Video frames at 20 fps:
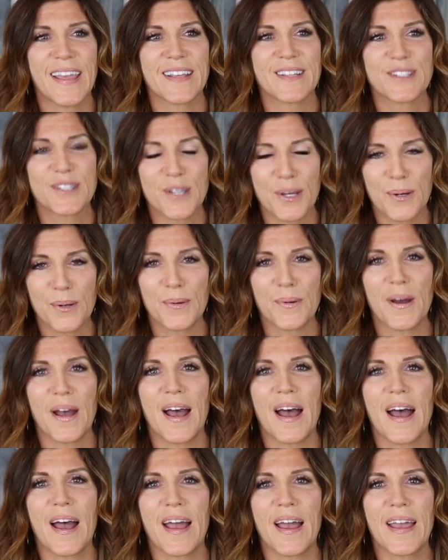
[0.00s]
So
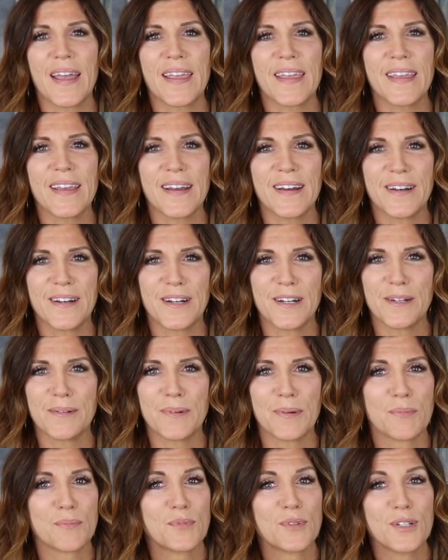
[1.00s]
I
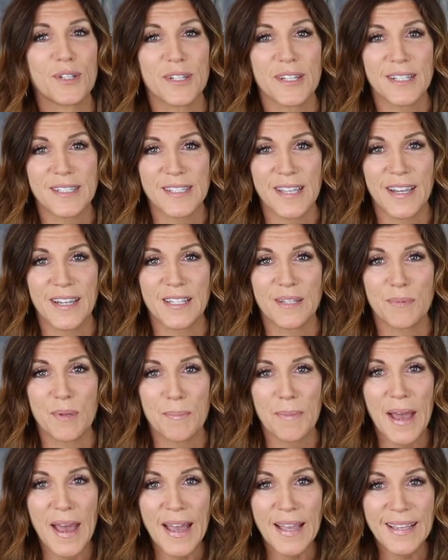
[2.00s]
am really excited to be
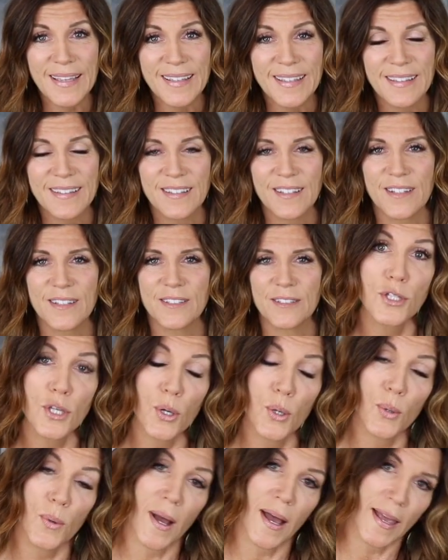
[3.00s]
back.
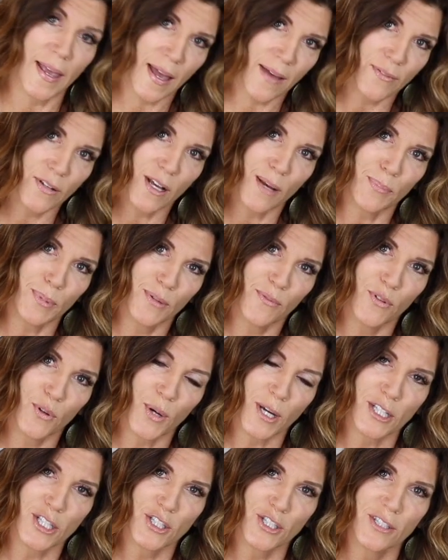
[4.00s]
So I have a couple of
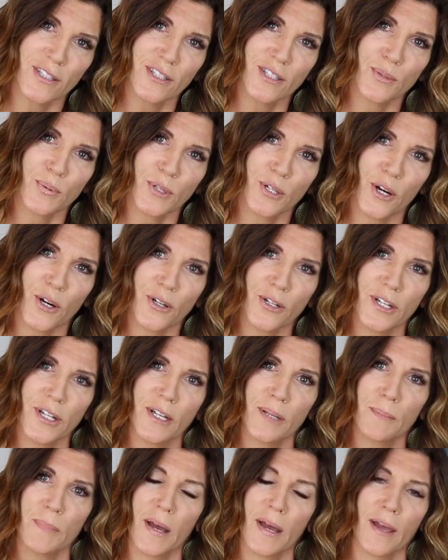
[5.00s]
questions
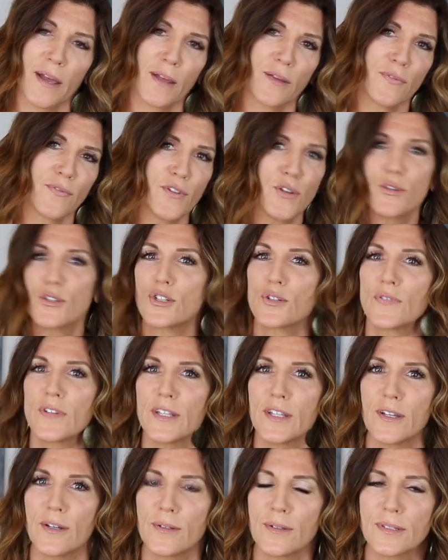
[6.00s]
regarding my future
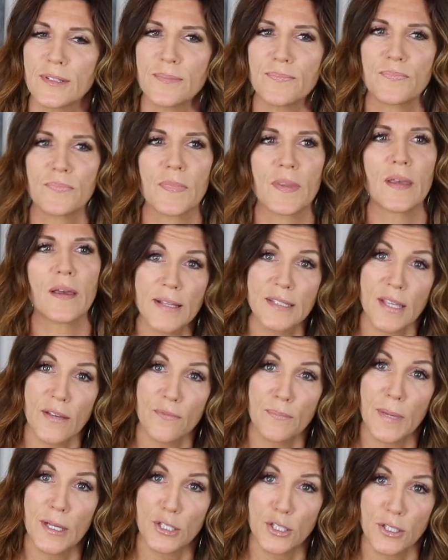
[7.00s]
videos. As
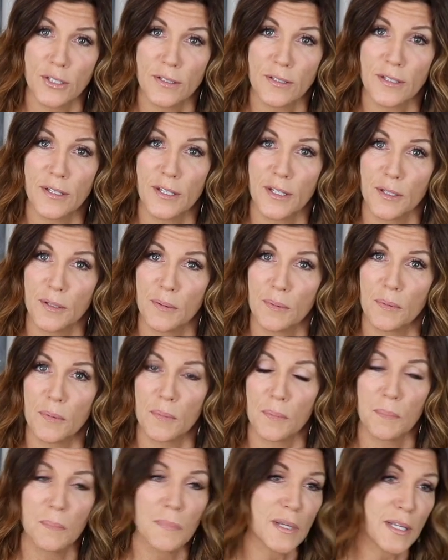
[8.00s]
I've mentioned
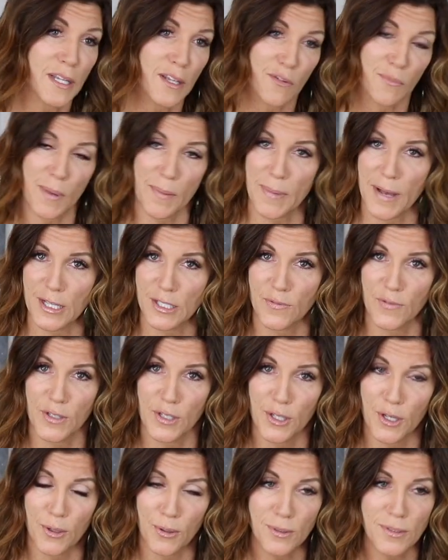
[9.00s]
in many of my past
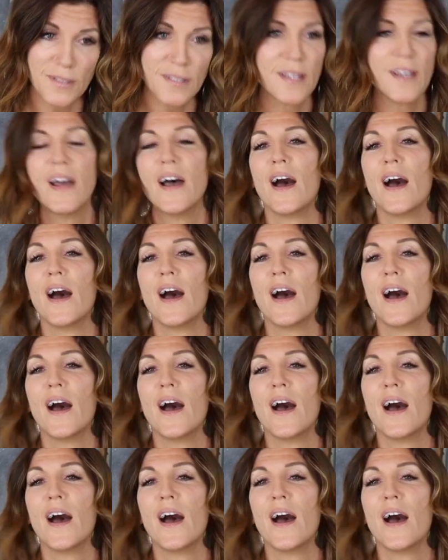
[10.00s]
videos,